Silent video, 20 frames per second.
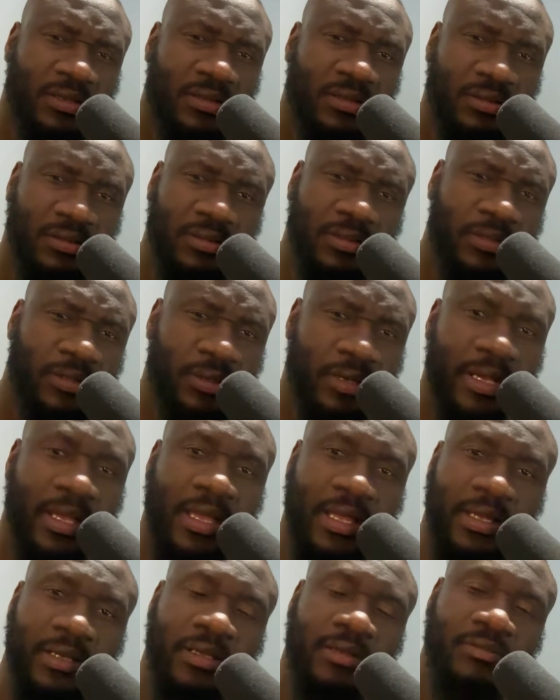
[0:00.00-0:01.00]

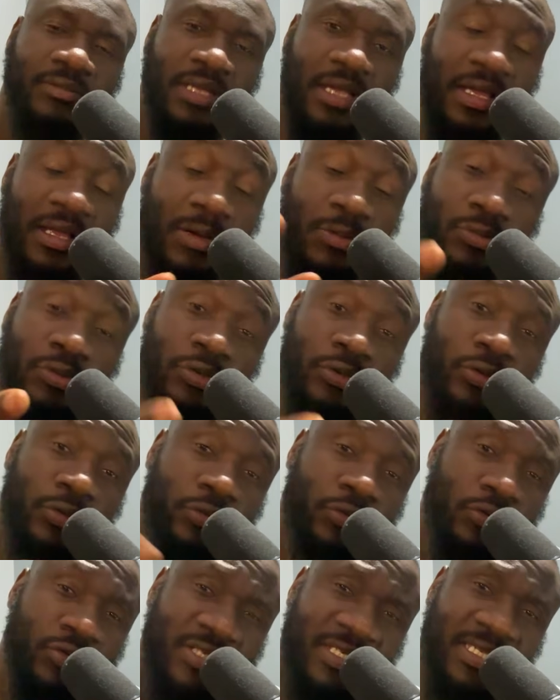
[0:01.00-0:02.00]
And I want to
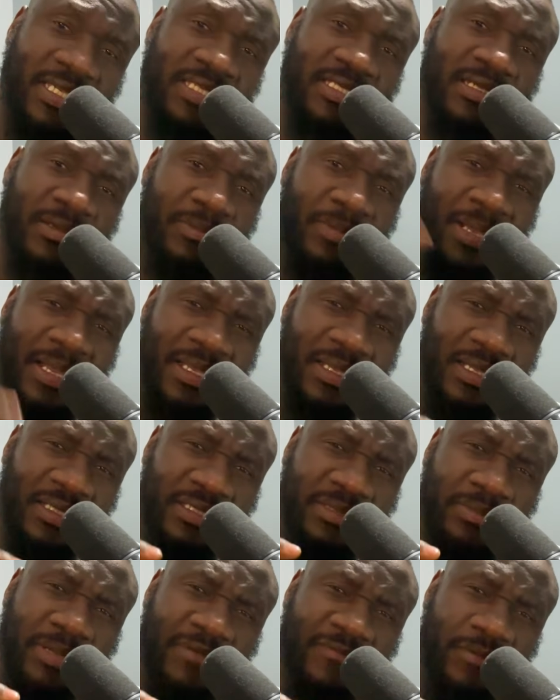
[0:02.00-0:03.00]
know, those kids are back? Are
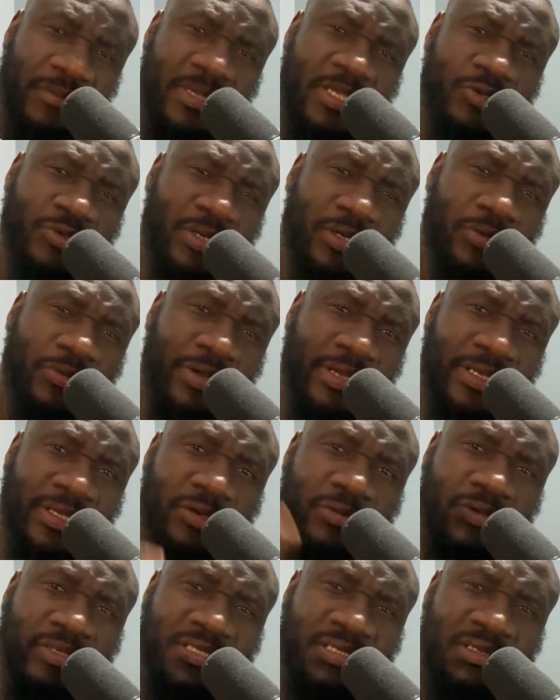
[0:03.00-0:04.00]
they back from Israel
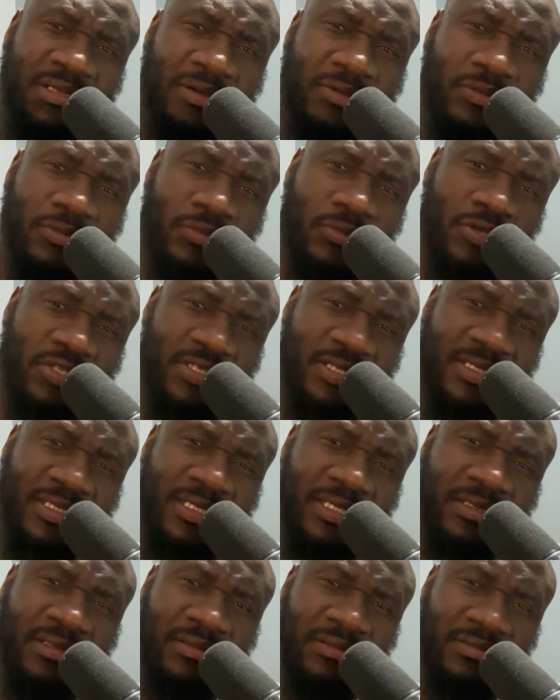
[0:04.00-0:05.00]
already or what? What's the
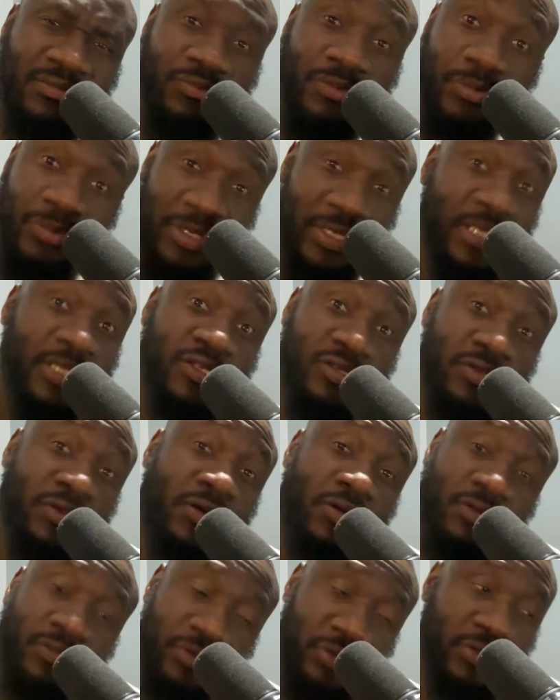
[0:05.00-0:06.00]
deal? We need to
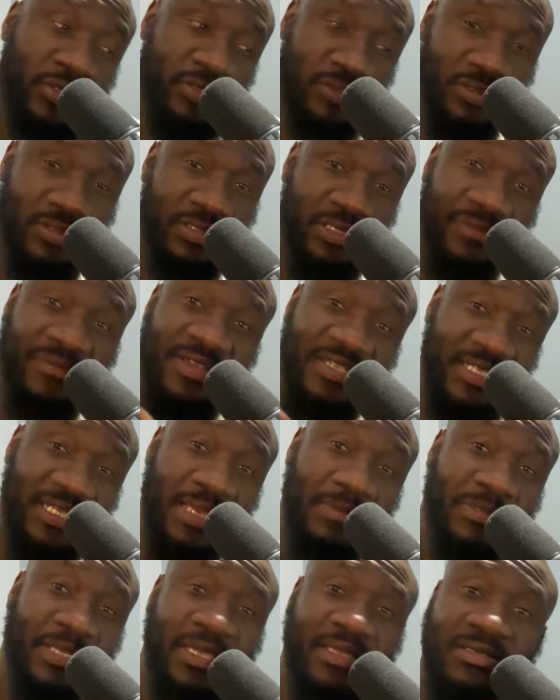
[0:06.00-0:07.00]
know. You need to give us an
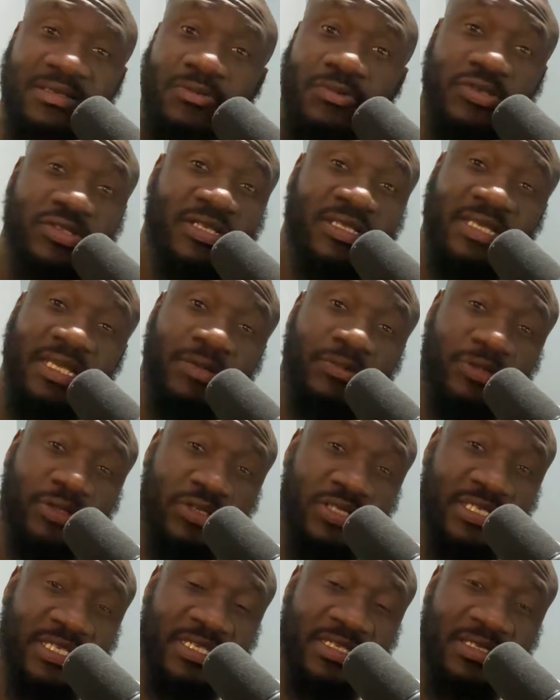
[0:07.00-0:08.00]
update. What's the deal with
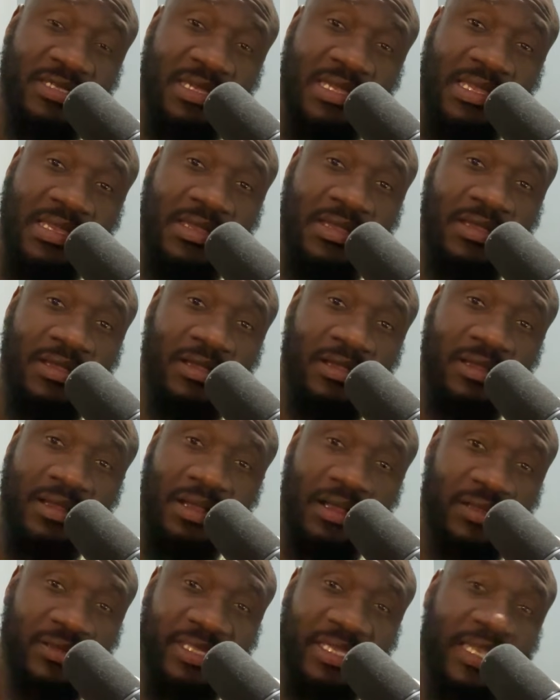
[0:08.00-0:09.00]
those kids?
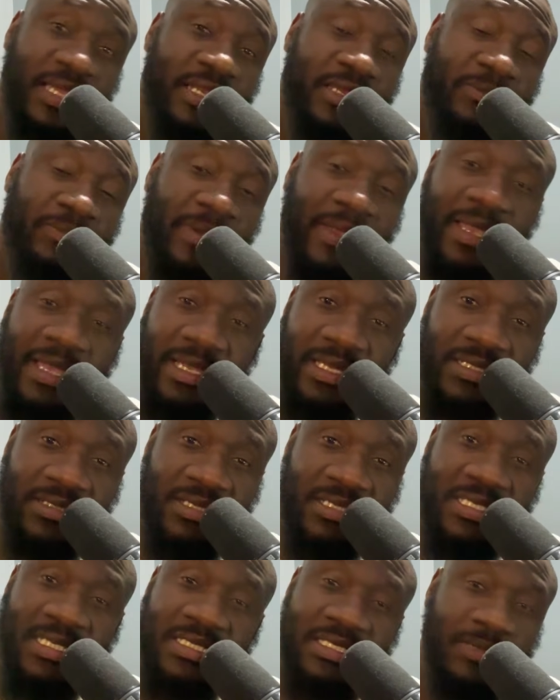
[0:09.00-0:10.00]
Are they getting paid?
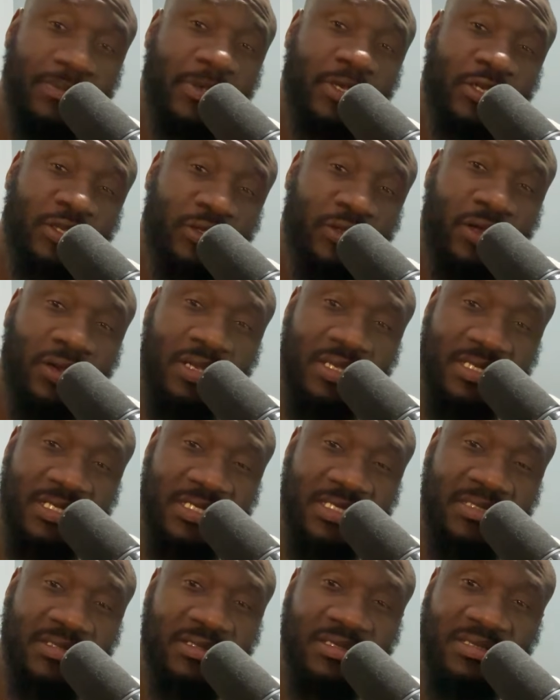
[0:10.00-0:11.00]
The $60 million
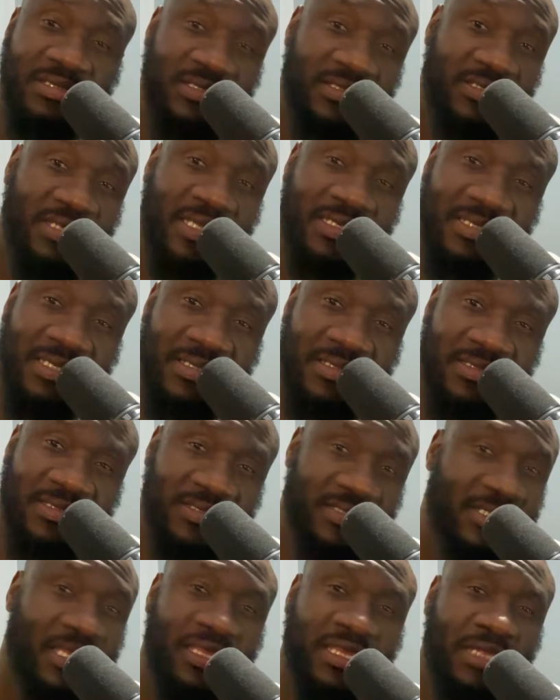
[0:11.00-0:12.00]

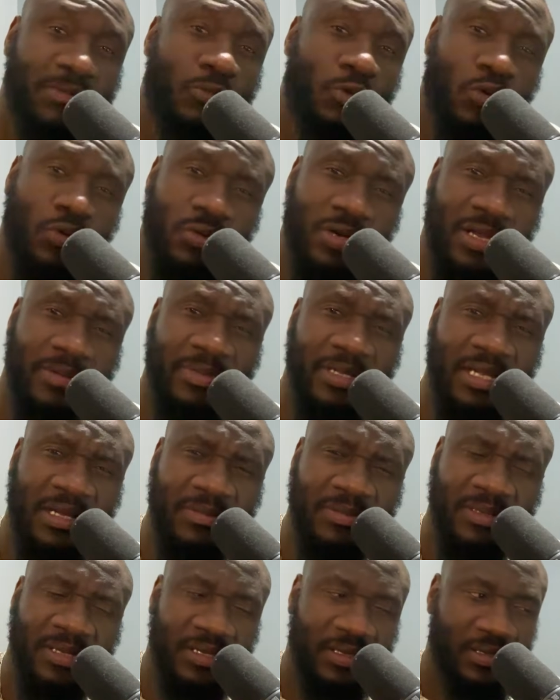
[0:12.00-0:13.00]
is nothing more coming
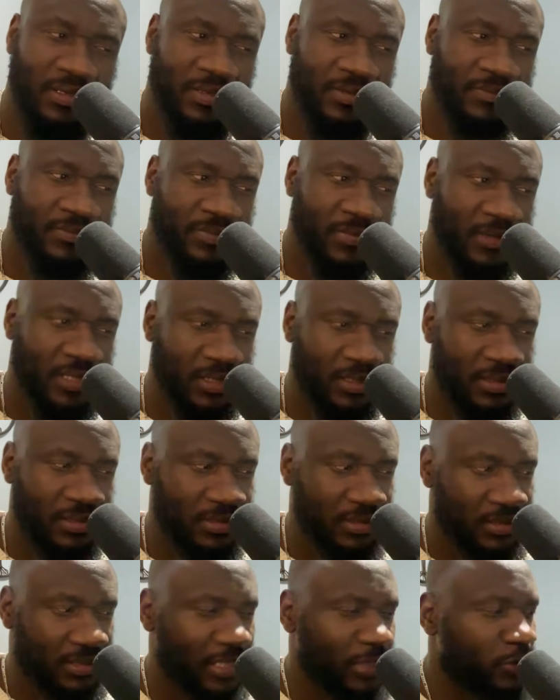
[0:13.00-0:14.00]
up?
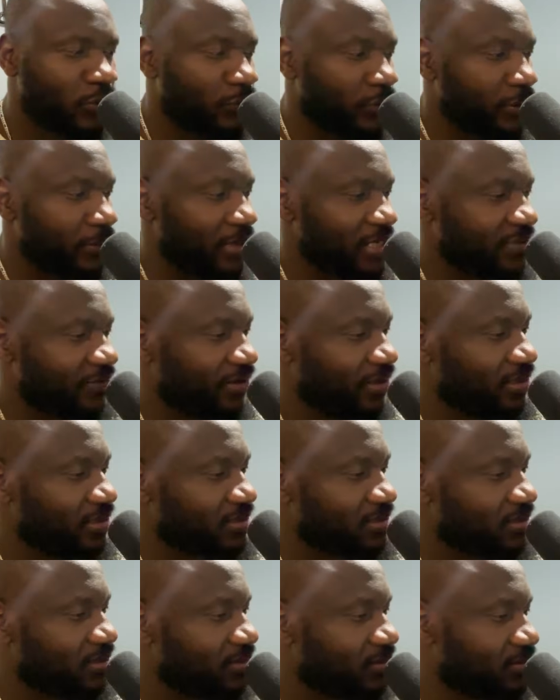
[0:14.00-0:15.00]
Thank you very much,
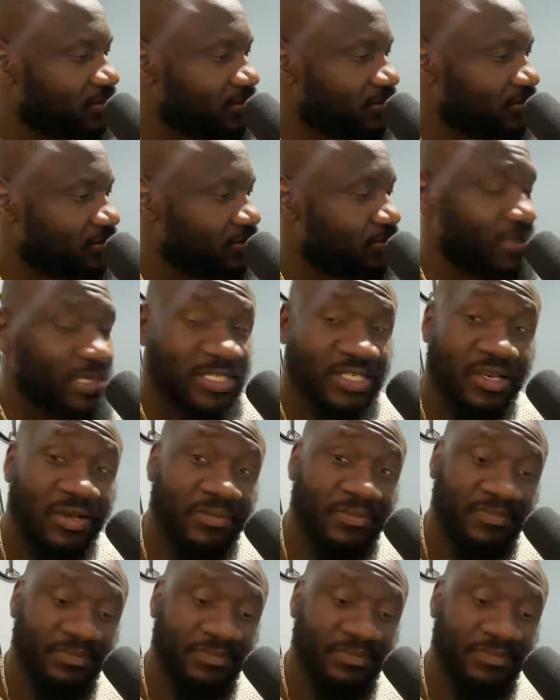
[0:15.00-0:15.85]
fellas. Pleasure.